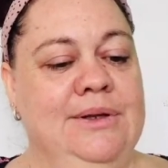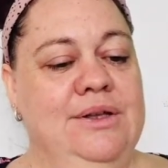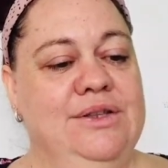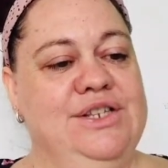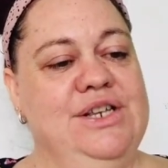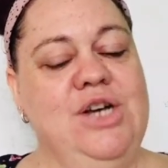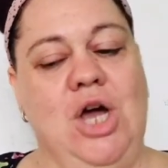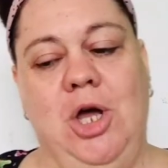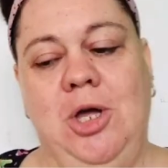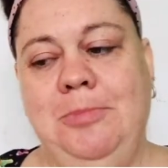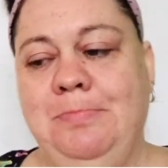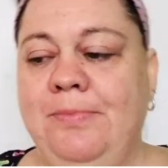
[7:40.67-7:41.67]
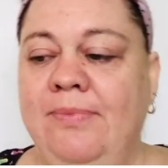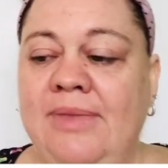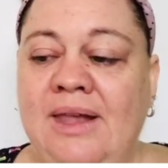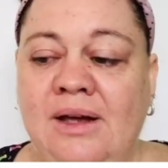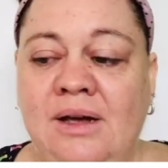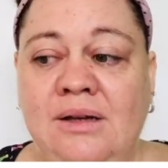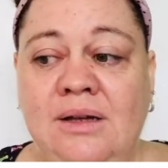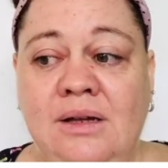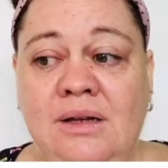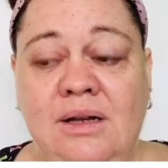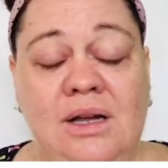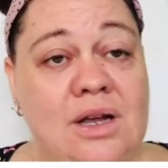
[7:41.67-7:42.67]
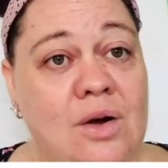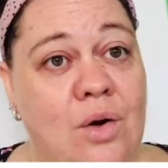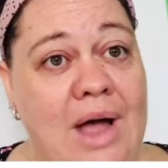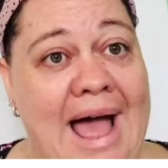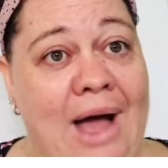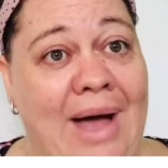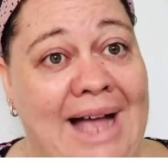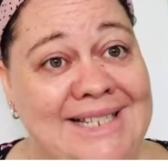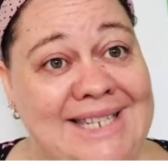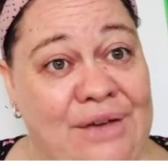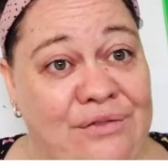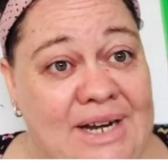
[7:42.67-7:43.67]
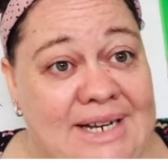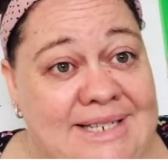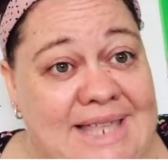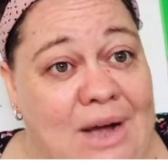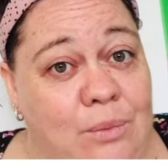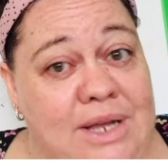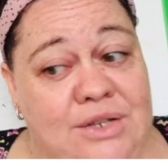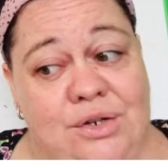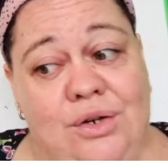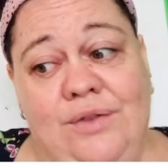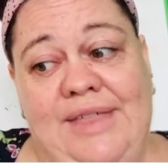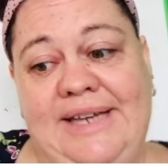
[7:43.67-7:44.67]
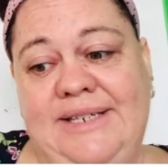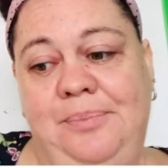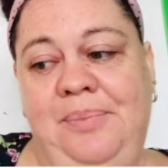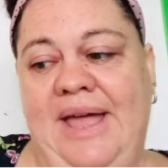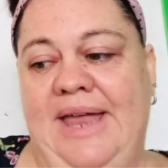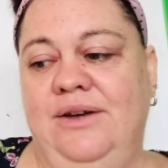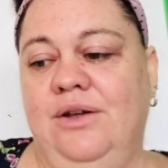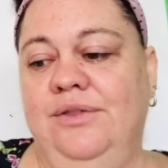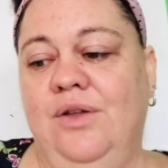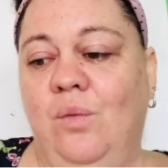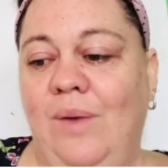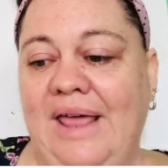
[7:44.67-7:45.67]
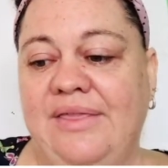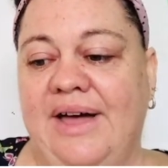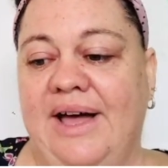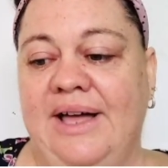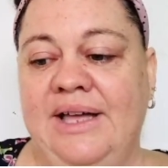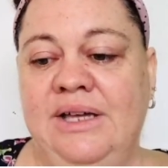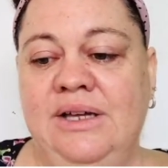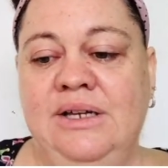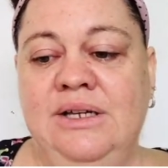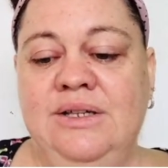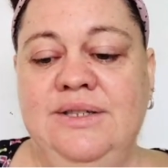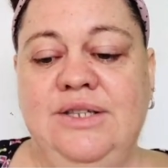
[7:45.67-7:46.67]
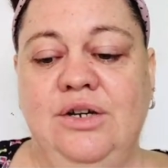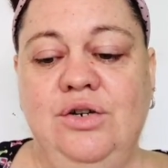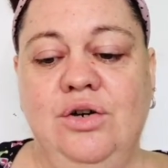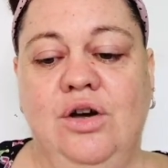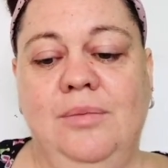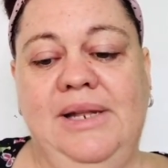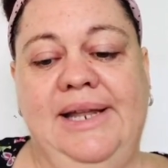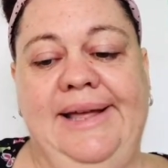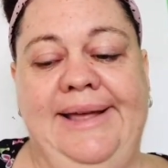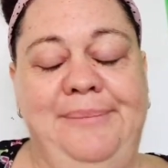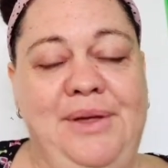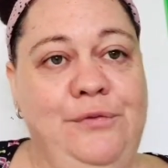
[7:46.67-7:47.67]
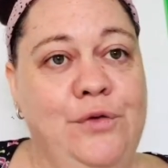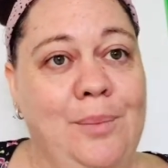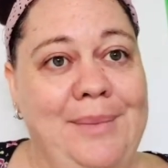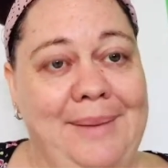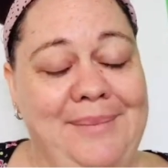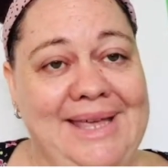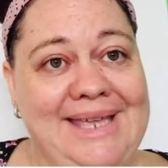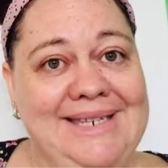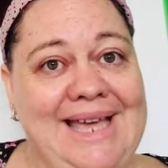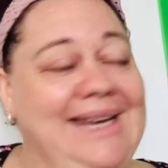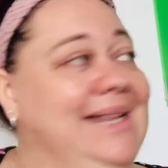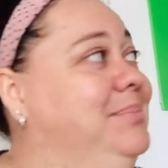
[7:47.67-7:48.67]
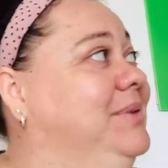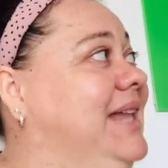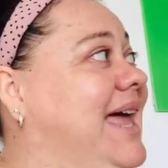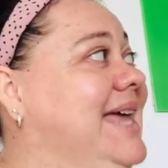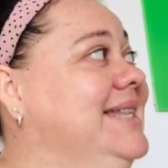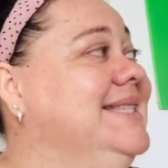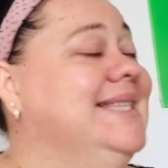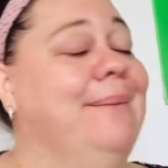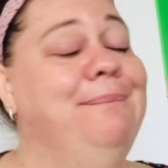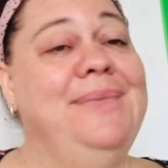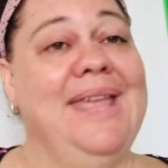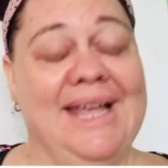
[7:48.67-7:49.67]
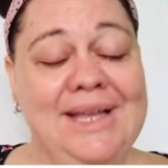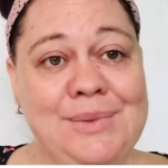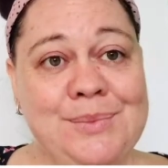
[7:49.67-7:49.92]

Do you know, our activities that we do, they depend on the weather. So normally before Mummy and Daddy plan something,